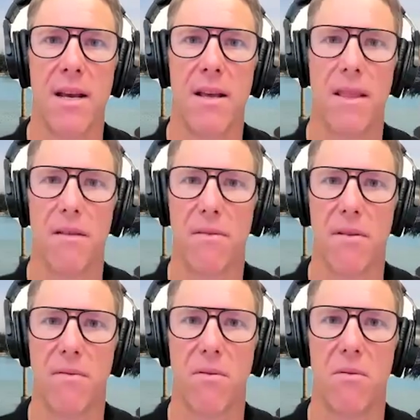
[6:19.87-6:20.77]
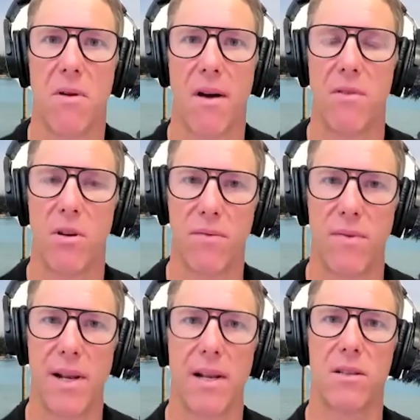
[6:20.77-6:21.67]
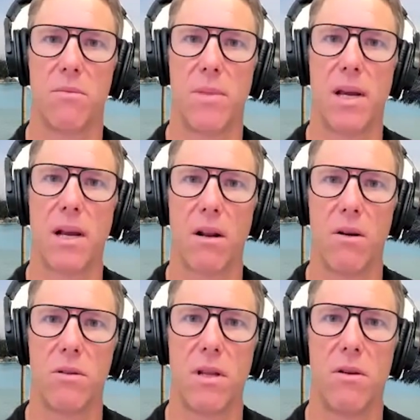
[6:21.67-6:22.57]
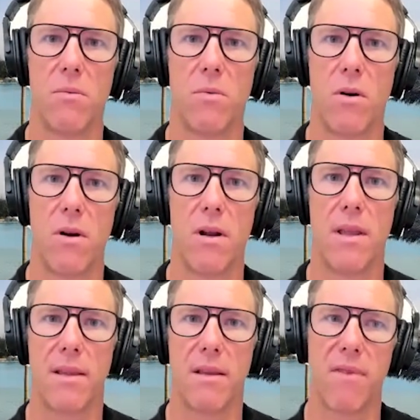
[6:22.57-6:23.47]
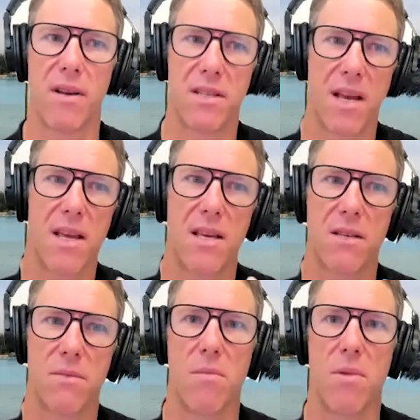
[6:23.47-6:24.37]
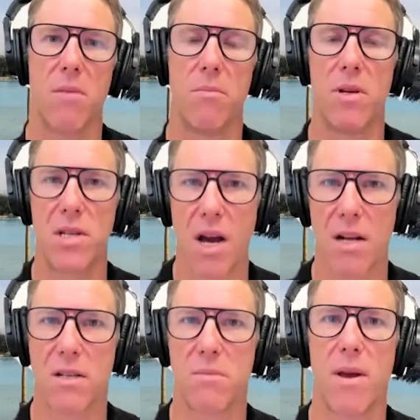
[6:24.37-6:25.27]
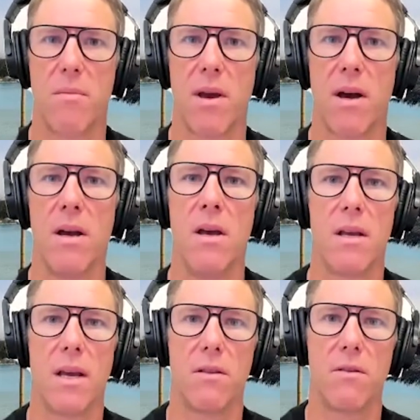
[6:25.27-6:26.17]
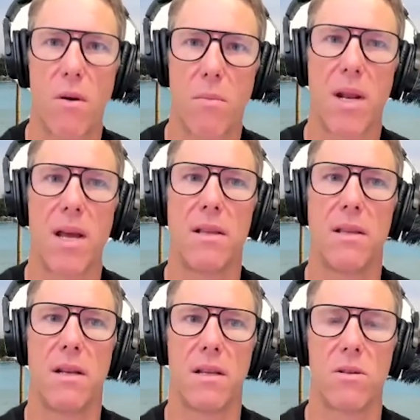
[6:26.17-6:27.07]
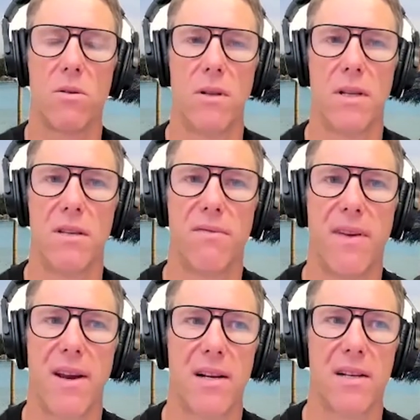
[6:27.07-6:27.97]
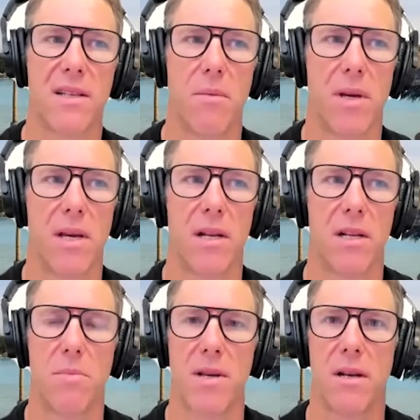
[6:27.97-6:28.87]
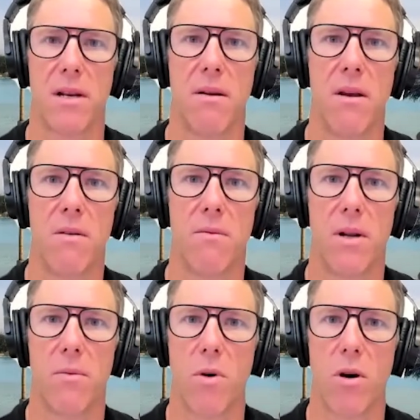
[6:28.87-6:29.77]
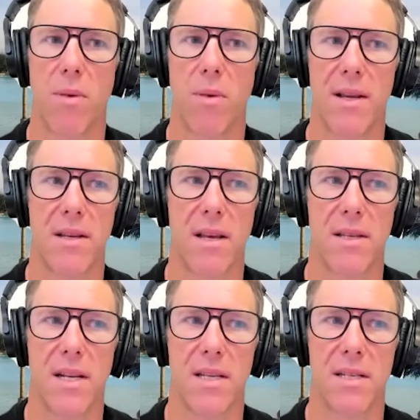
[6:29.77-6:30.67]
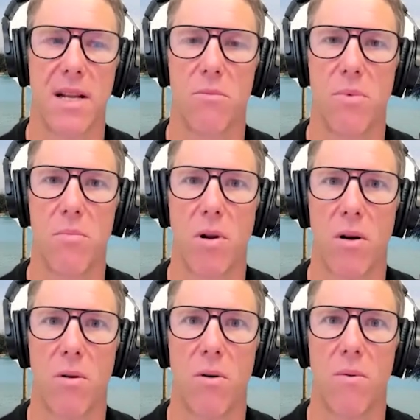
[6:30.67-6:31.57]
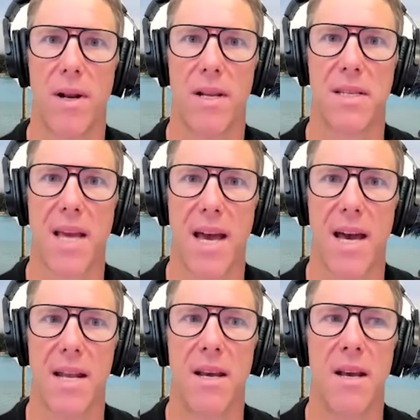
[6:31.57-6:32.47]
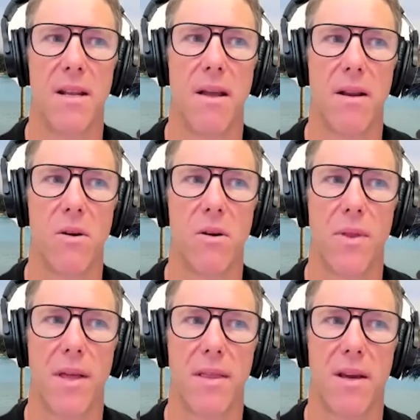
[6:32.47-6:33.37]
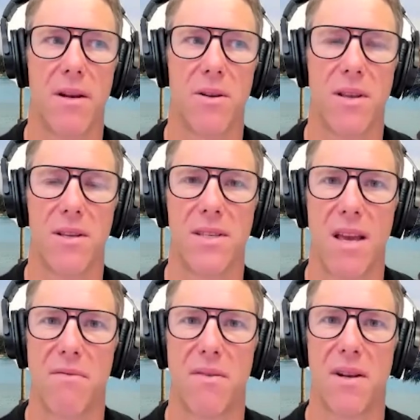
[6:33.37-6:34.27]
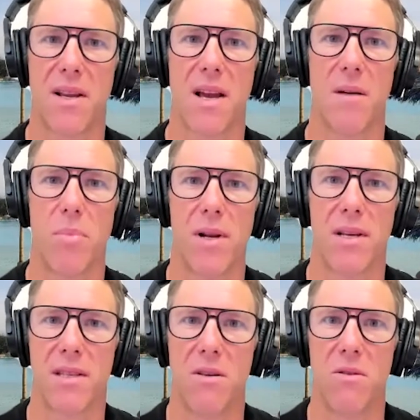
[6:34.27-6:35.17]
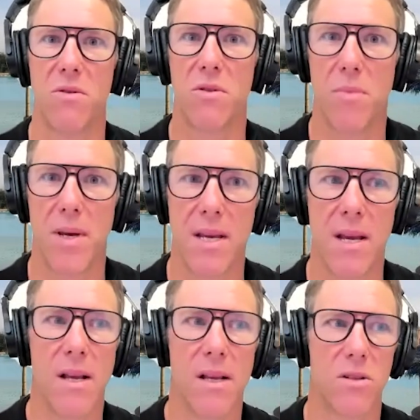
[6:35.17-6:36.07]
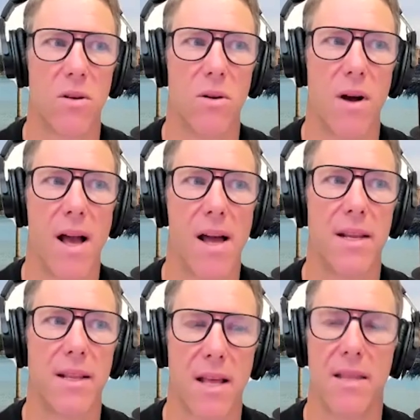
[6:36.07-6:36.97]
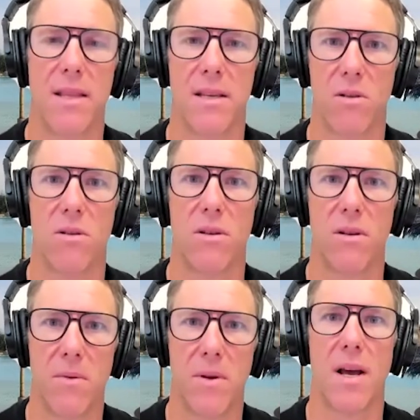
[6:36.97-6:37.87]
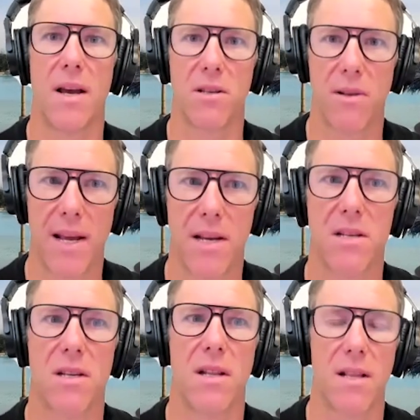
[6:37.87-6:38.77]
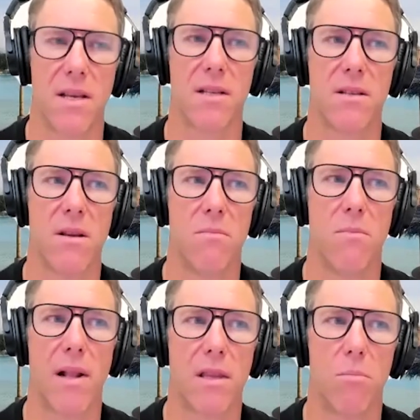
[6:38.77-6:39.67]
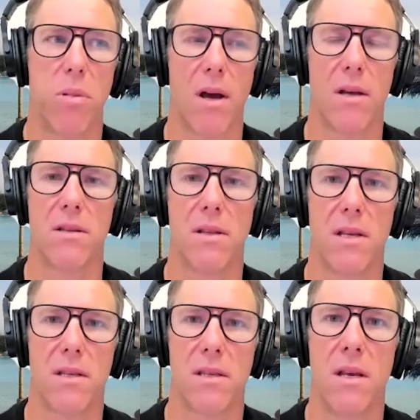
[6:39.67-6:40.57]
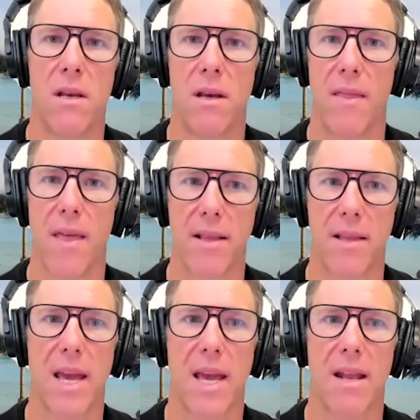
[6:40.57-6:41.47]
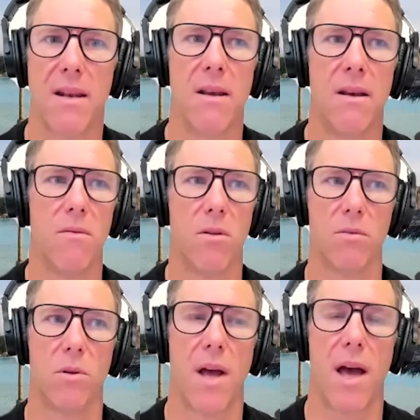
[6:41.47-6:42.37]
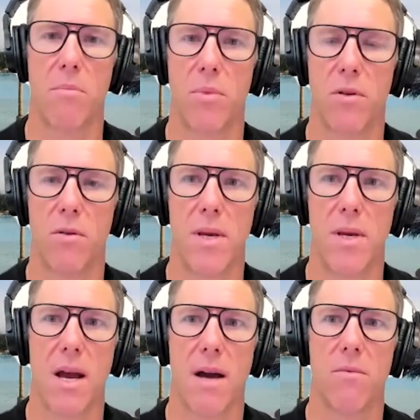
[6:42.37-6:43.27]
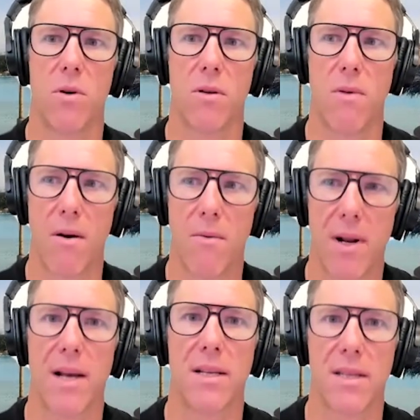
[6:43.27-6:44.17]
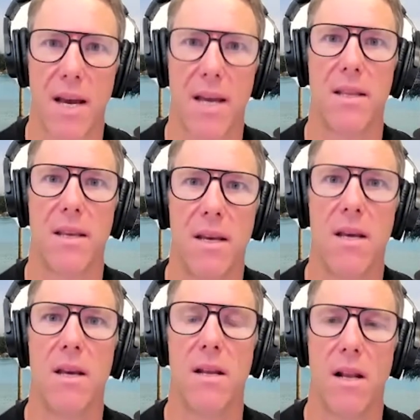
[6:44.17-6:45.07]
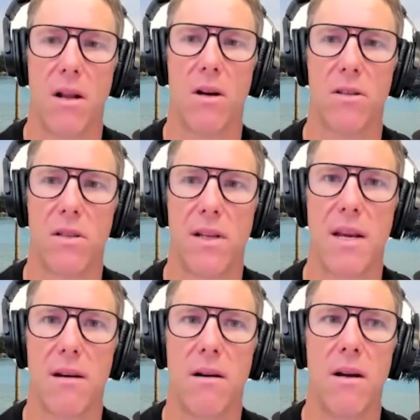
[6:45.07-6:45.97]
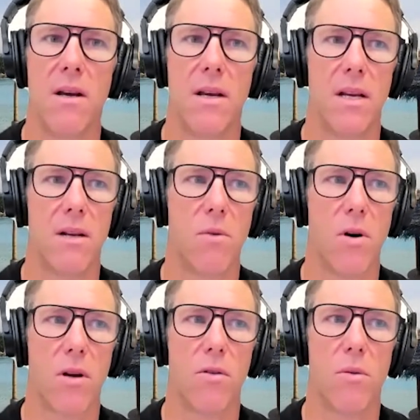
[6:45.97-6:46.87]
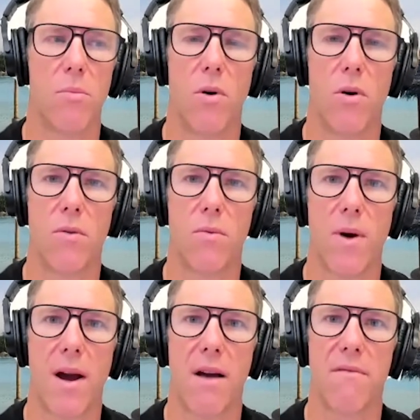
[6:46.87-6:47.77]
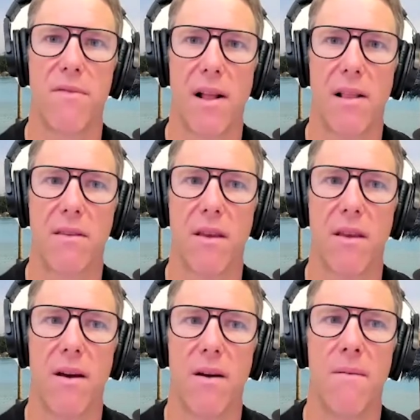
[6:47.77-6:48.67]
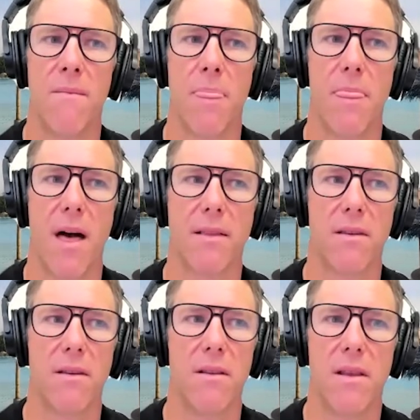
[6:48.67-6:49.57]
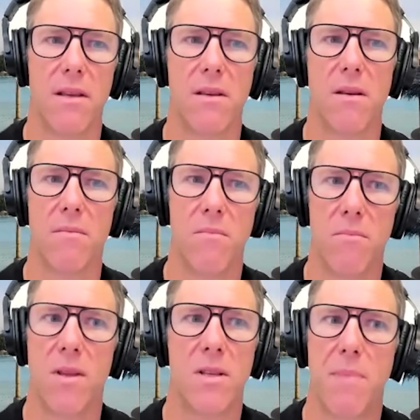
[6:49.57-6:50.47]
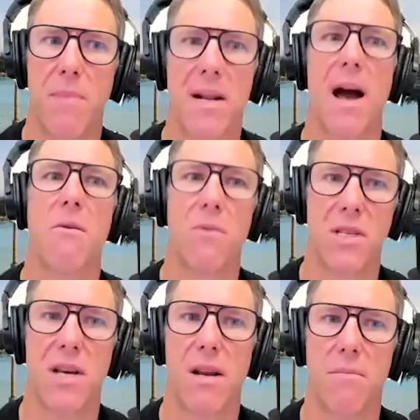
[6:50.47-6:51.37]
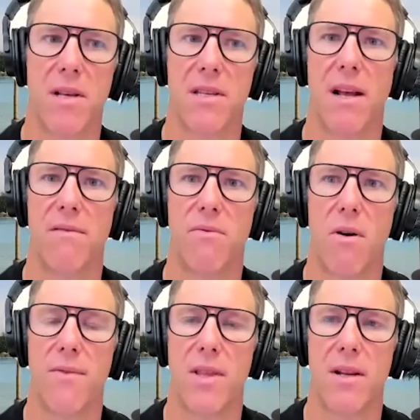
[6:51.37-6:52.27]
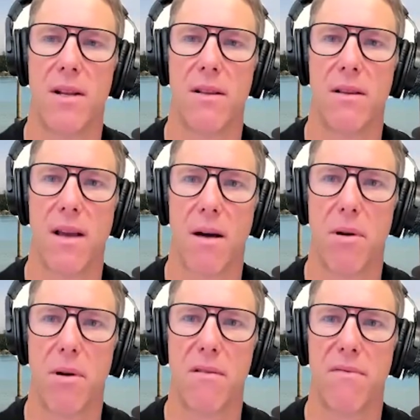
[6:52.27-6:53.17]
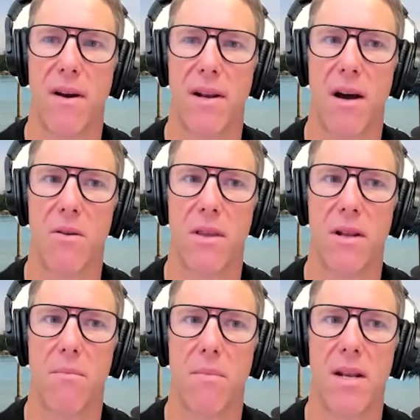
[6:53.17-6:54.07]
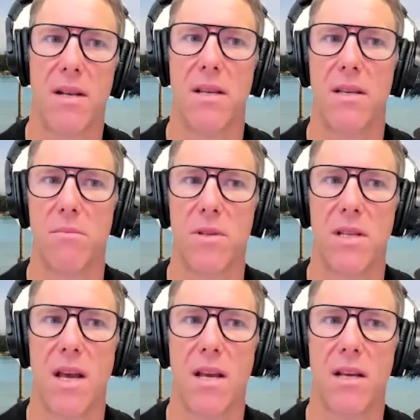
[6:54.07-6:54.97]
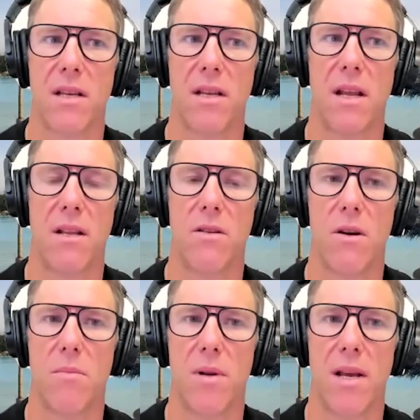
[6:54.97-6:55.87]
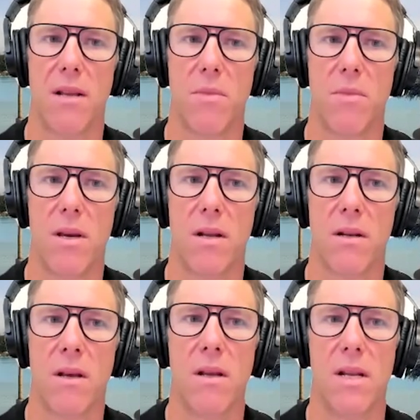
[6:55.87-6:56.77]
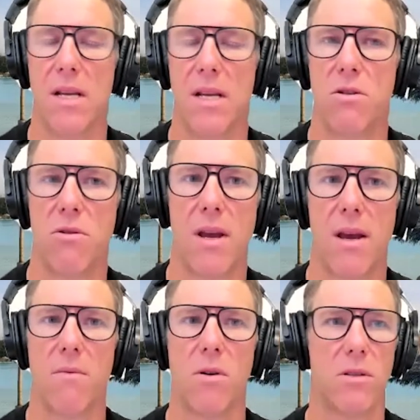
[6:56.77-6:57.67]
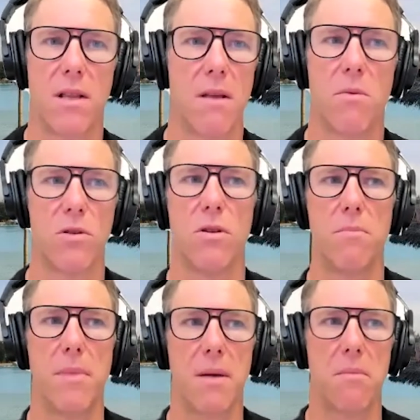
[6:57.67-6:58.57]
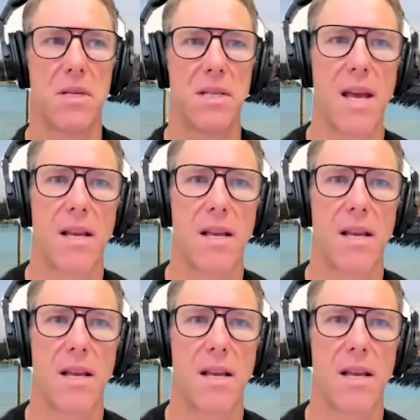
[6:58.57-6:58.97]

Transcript: If you have those feelings of being closed, then you're worried that if I say this, maybe I'll be judged, maybe I get terminated. There's all these fears coming in, especially with the workplace as it is now. People are already scared. They know that they're not as safe in the company as they used to be. So adding then this on with the isolation, that just multiplies this. And that again, also what happened to me. I walked around with anxiety the last year in the work to the point where I felt that it's better I resign myself rather than the company find out that I made these mistakes and they terminate me. And the issue here was that it was not big mistake.